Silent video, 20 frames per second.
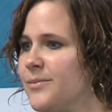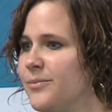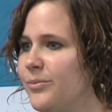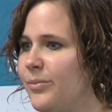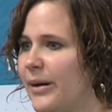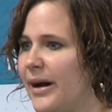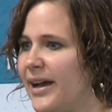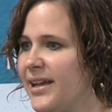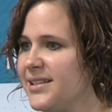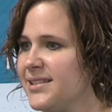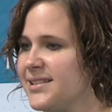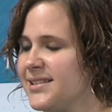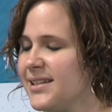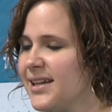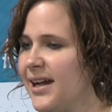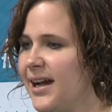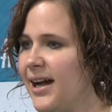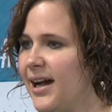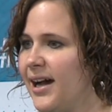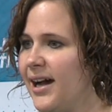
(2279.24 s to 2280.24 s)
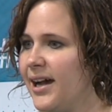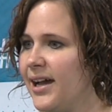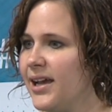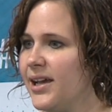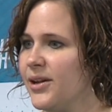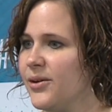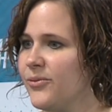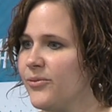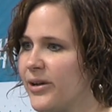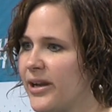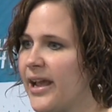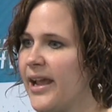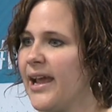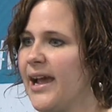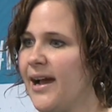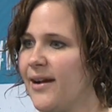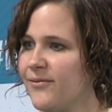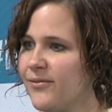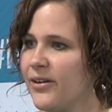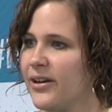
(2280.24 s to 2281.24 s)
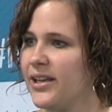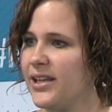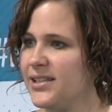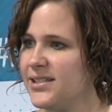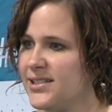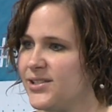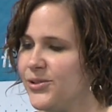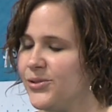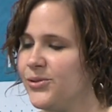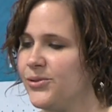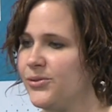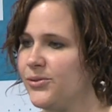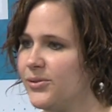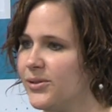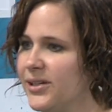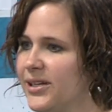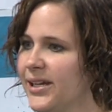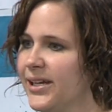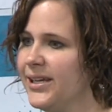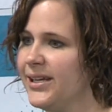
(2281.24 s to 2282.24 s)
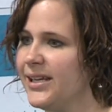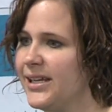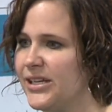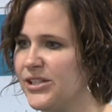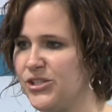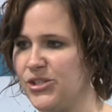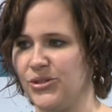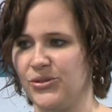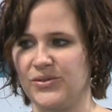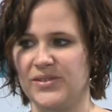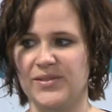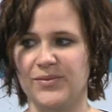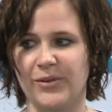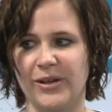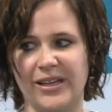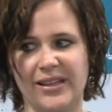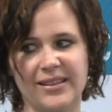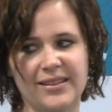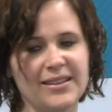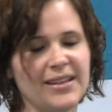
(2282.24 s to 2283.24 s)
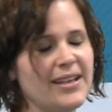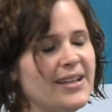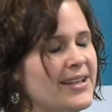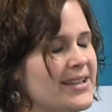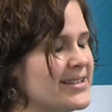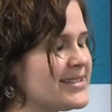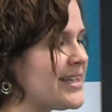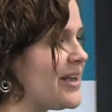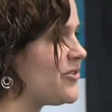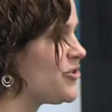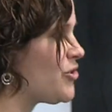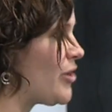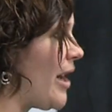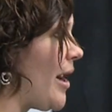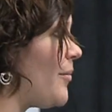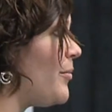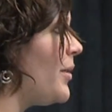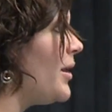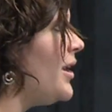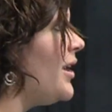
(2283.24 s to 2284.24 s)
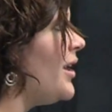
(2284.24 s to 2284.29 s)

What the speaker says: But when I have run into issues with SoundTrap,